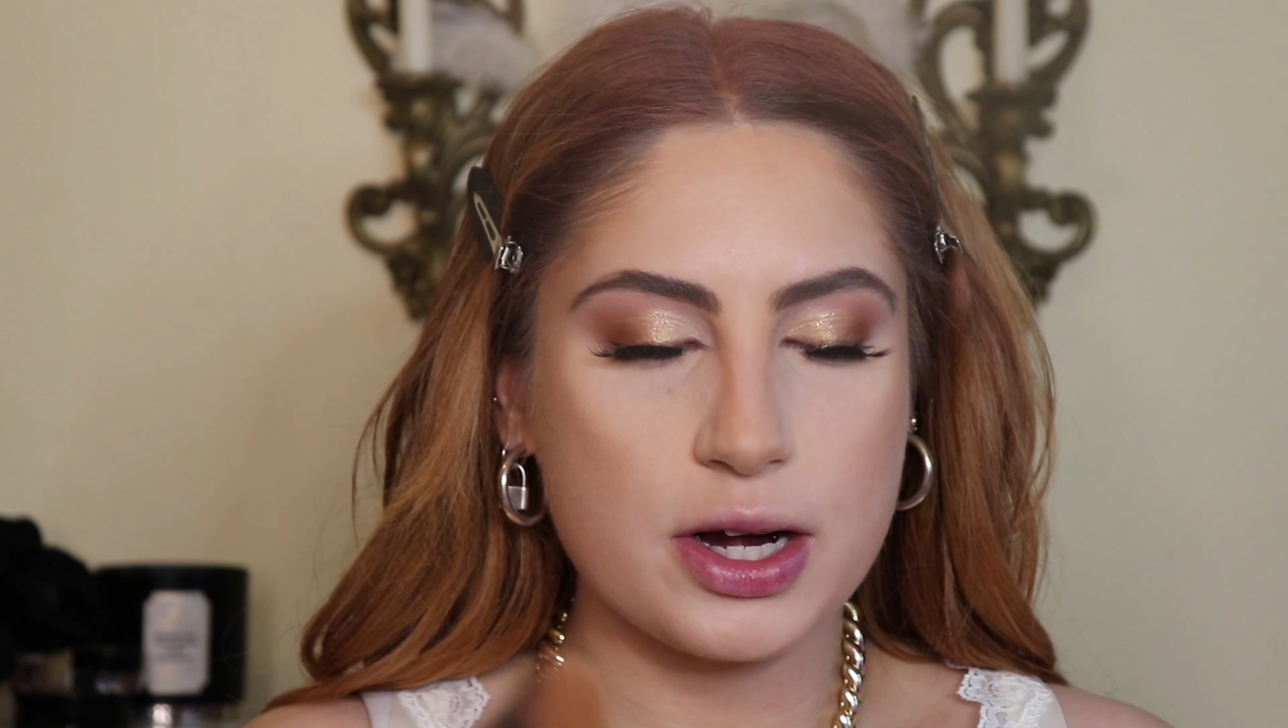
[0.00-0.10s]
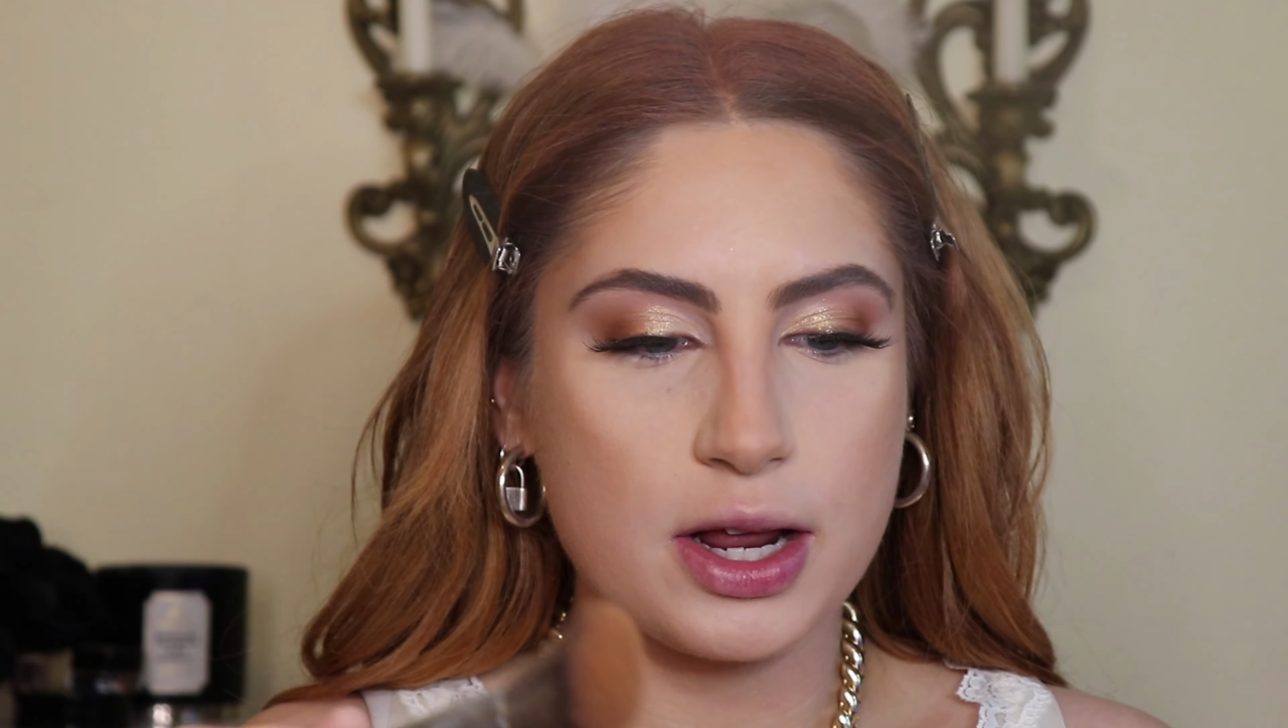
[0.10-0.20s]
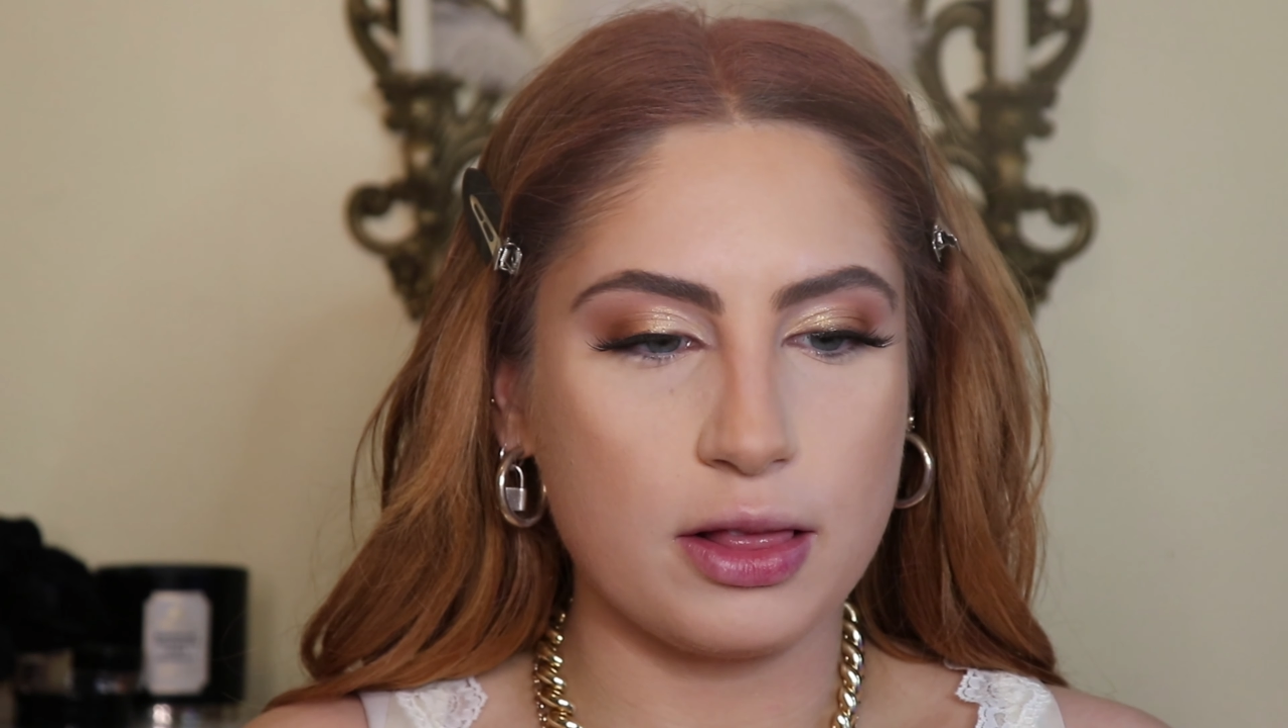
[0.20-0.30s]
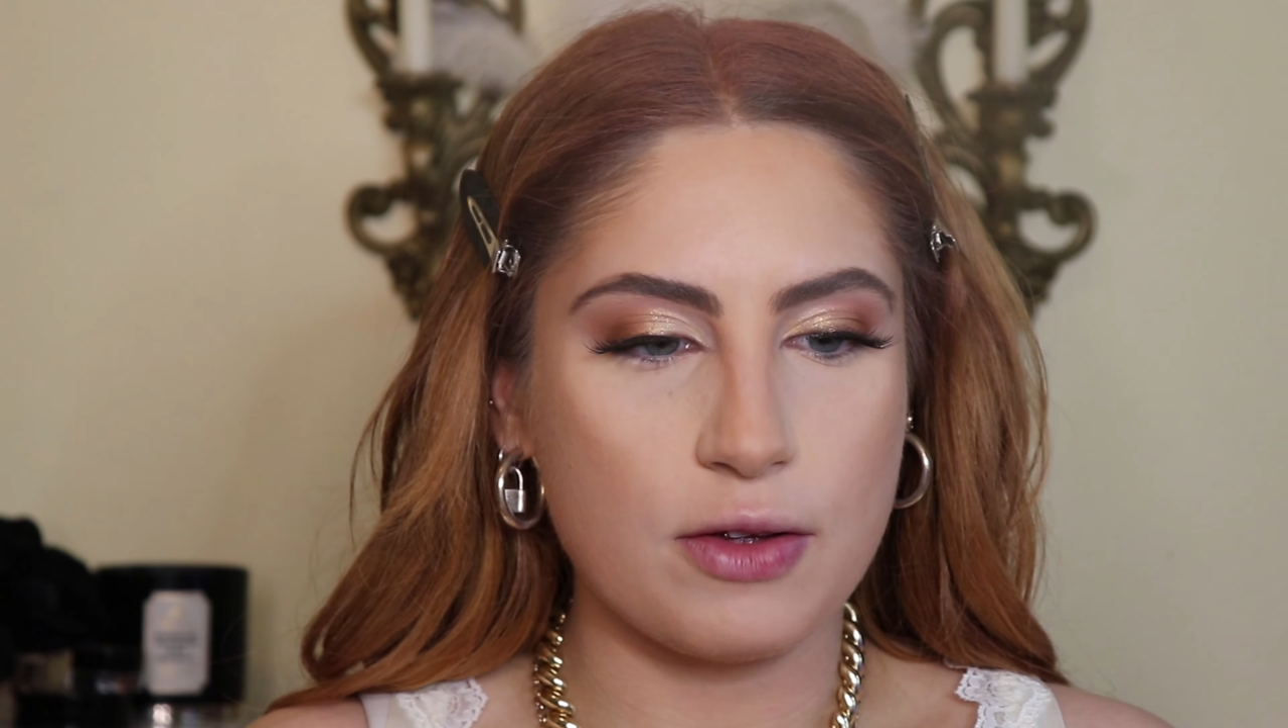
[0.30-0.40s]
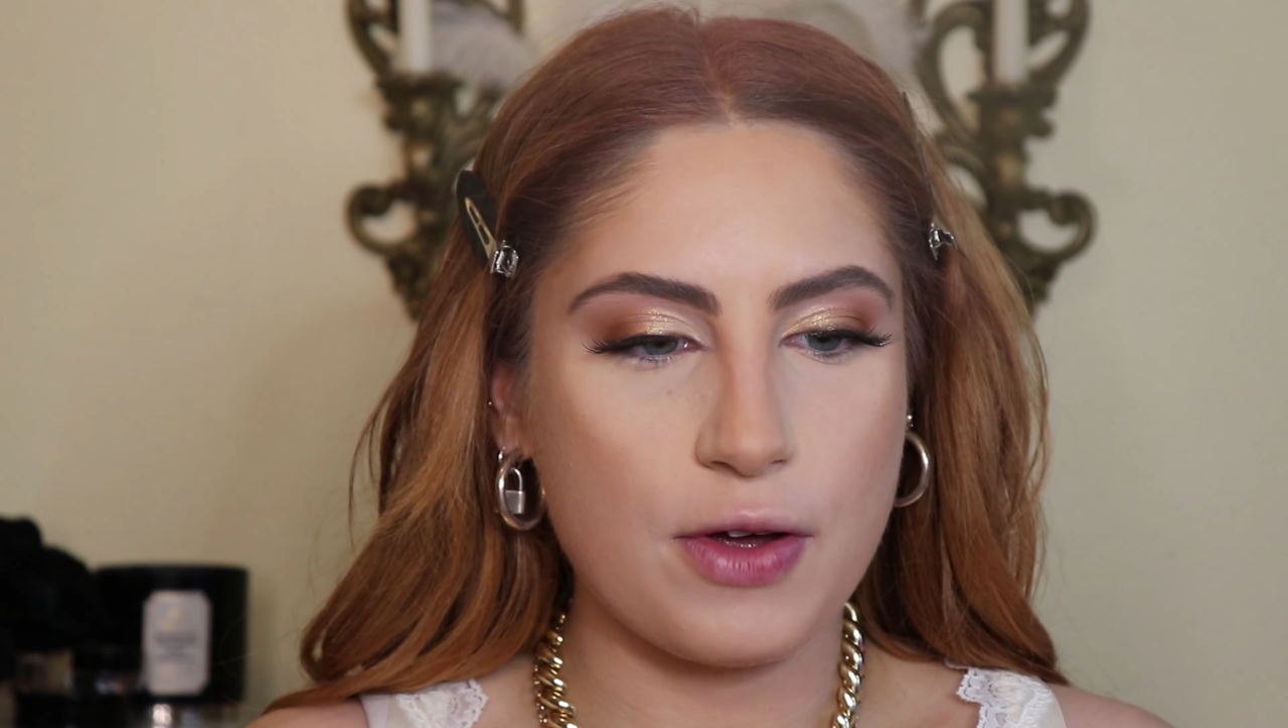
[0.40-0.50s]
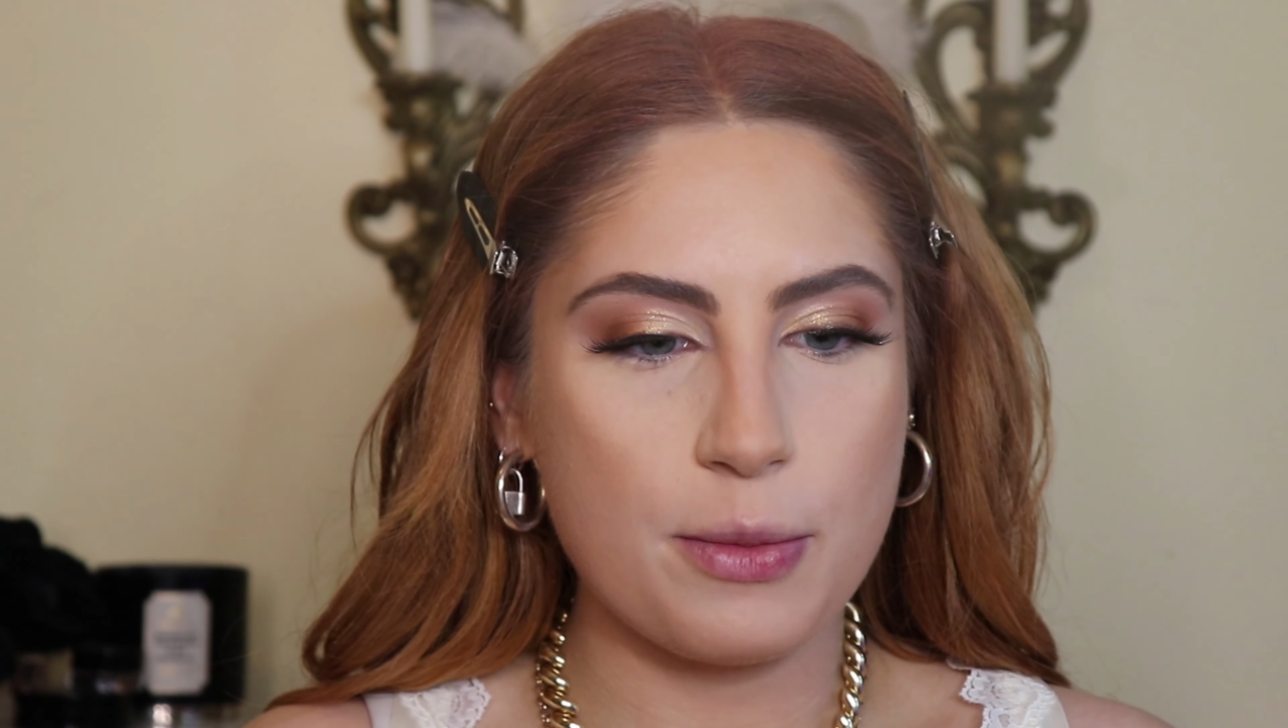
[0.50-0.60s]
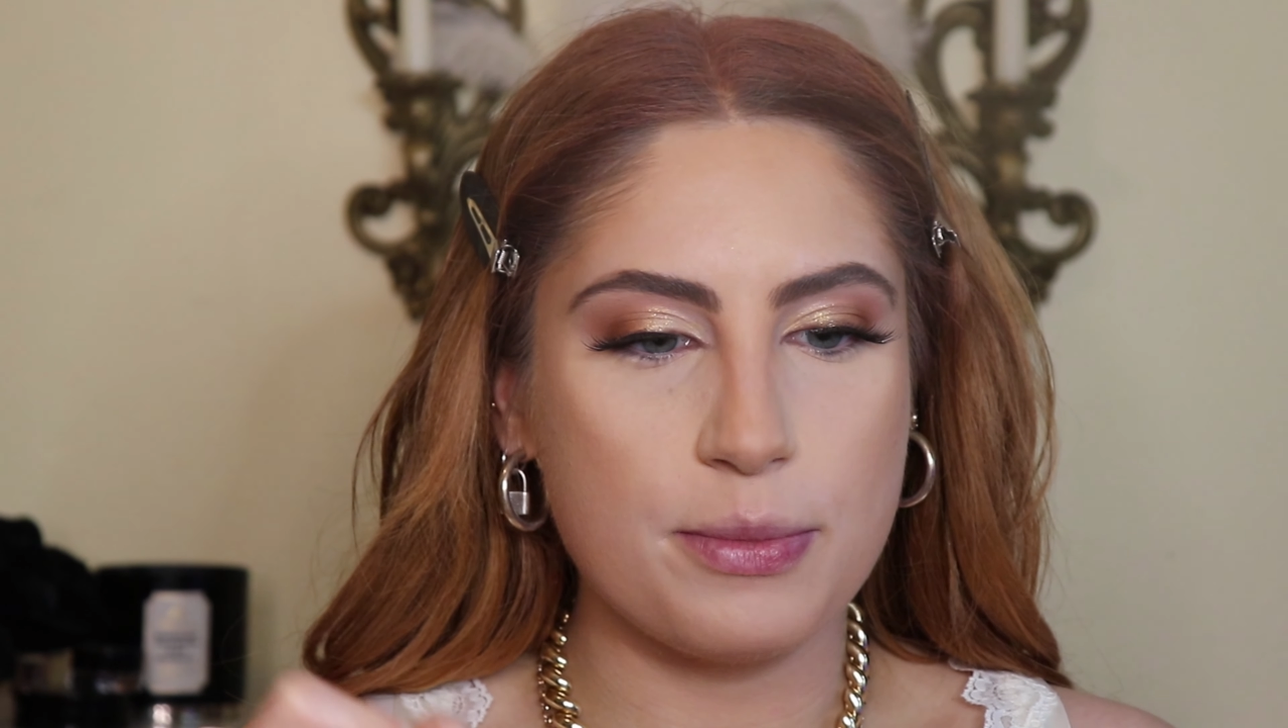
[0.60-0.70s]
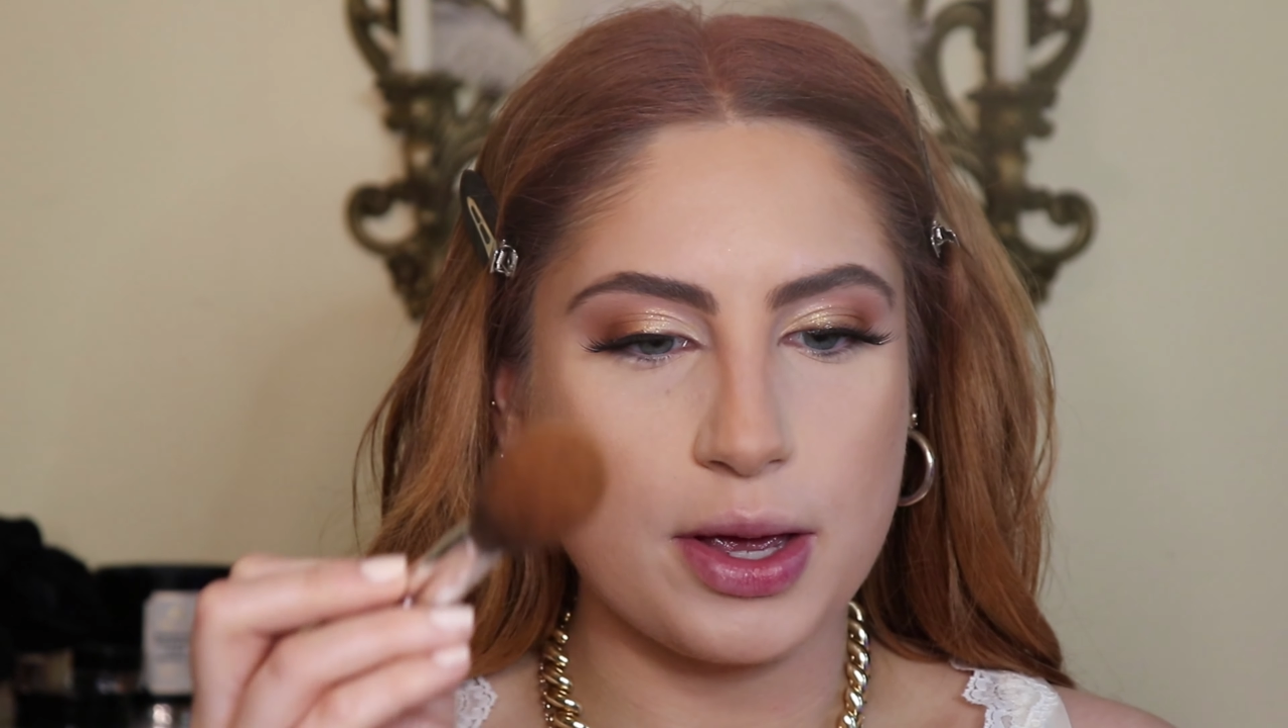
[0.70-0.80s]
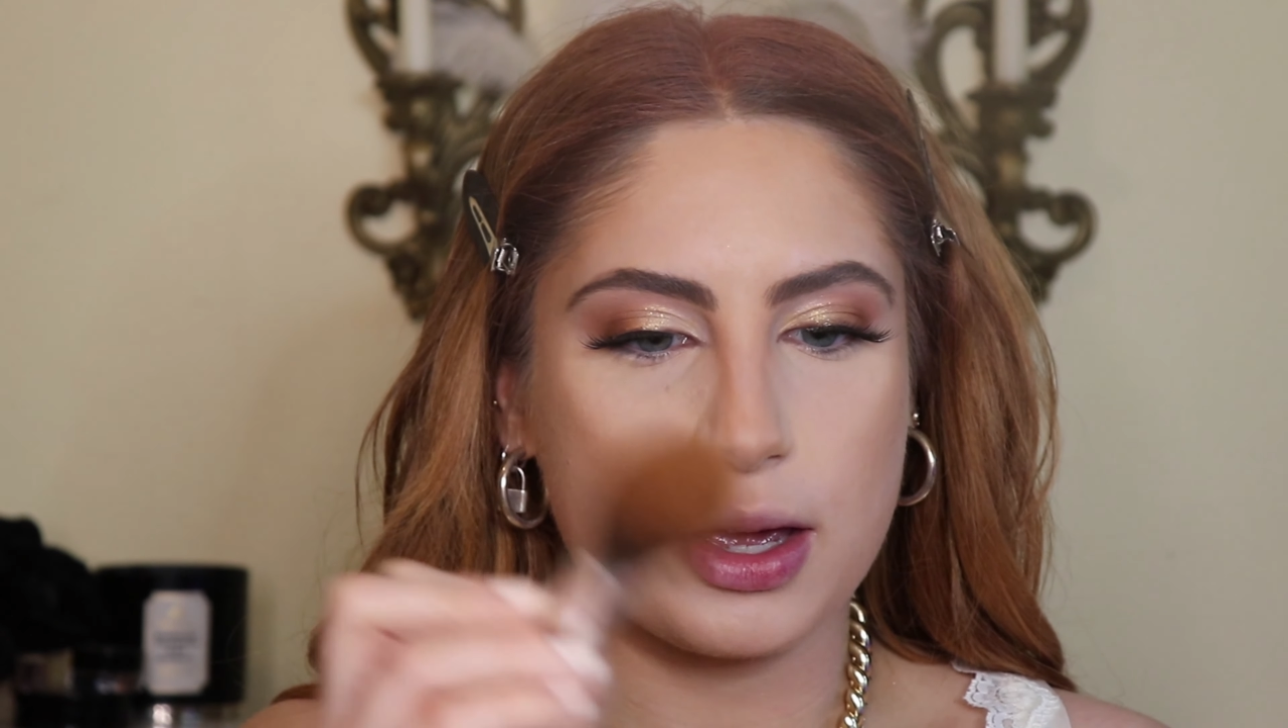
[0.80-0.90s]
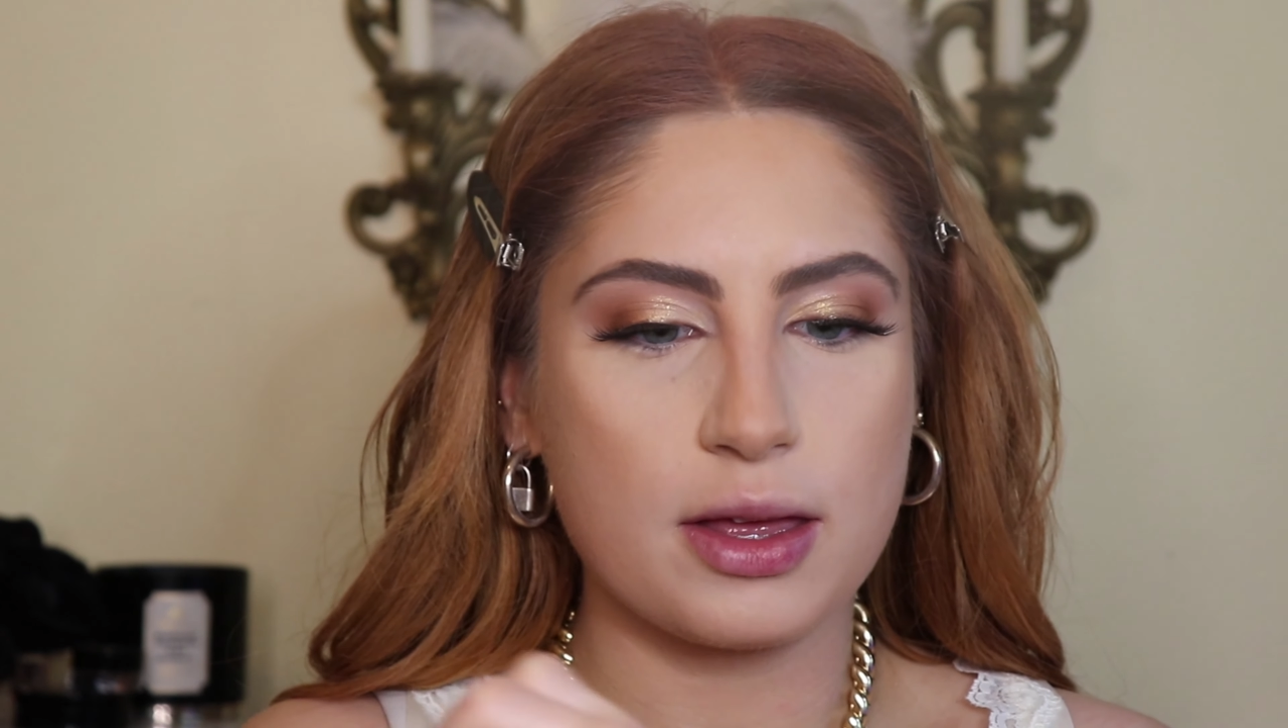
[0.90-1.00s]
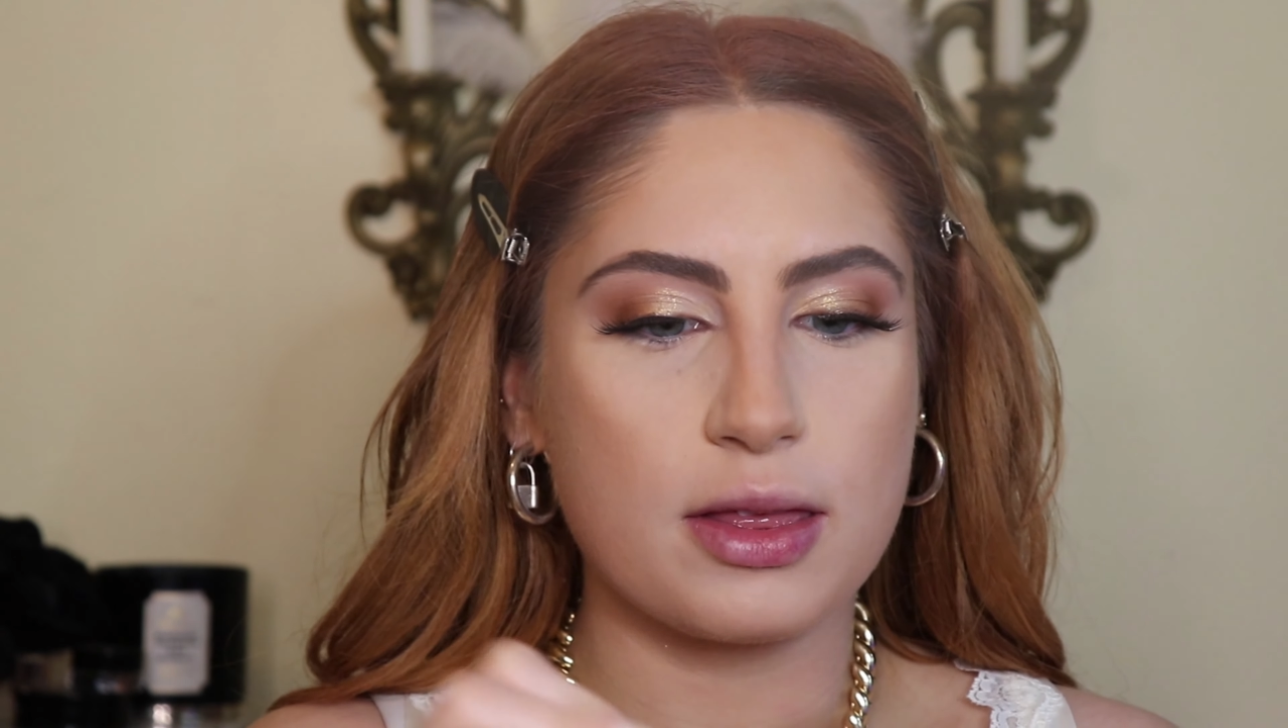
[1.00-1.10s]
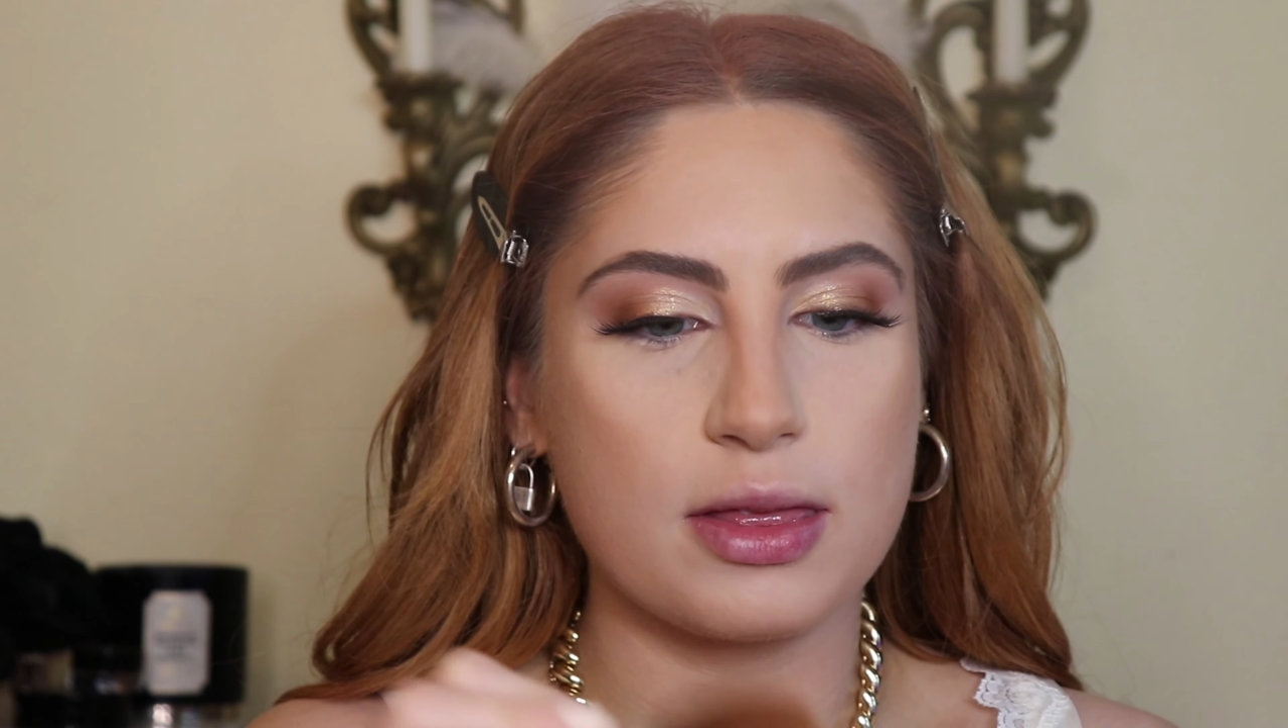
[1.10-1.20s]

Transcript: and I love how big